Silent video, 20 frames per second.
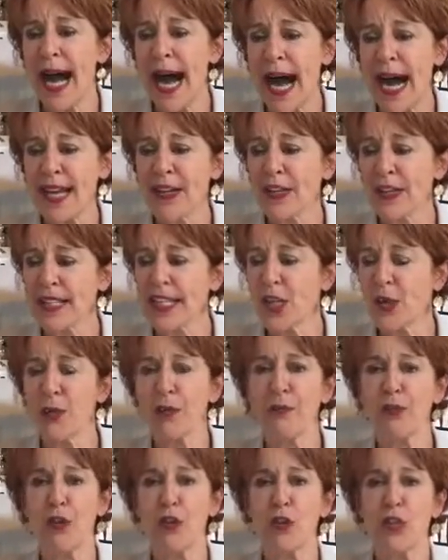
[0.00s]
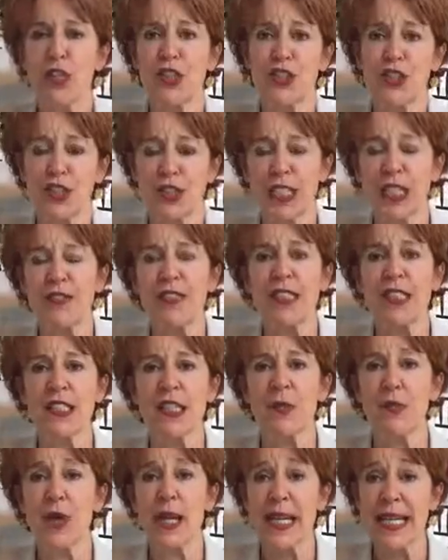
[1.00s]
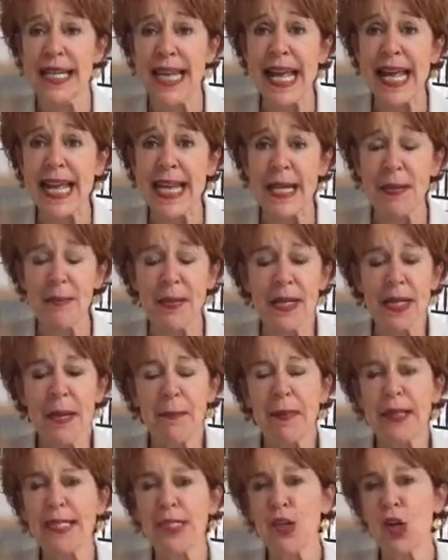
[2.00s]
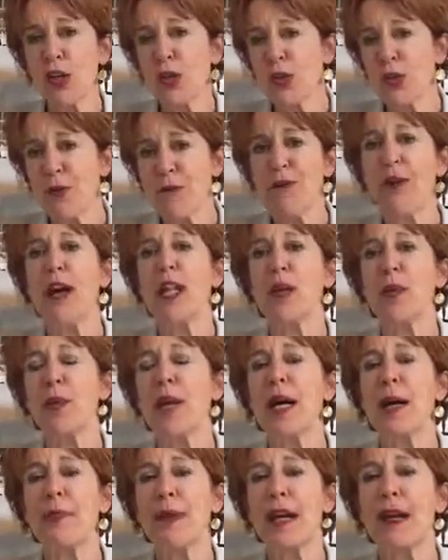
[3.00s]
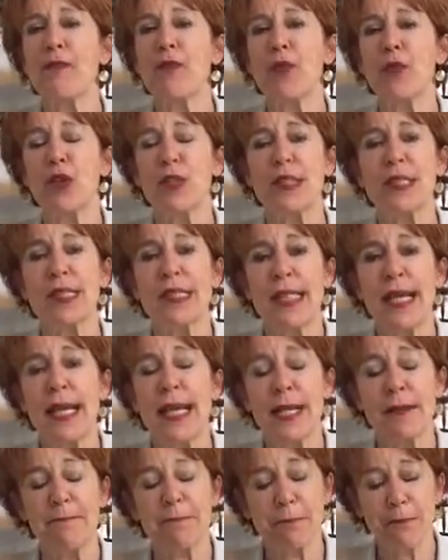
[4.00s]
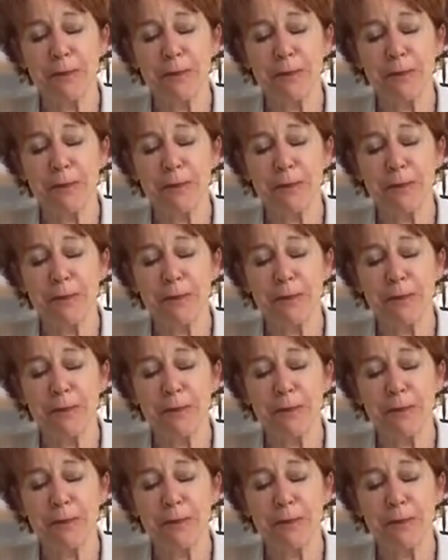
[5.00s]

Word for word: I don't think referral is just giving someone a name, but it's also following up afterwards and saying,